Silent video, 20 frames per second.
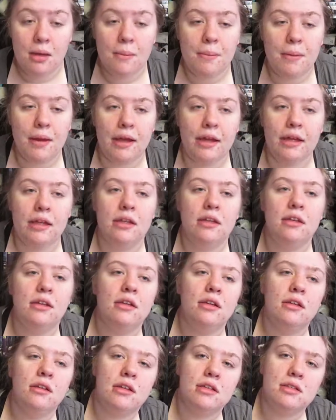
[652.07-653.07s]
but
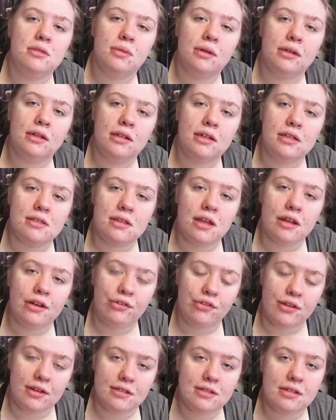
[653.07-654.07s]
this one is not
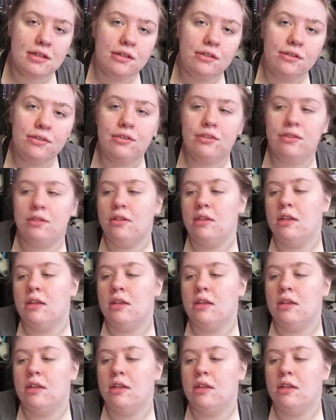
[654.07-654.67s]
offensive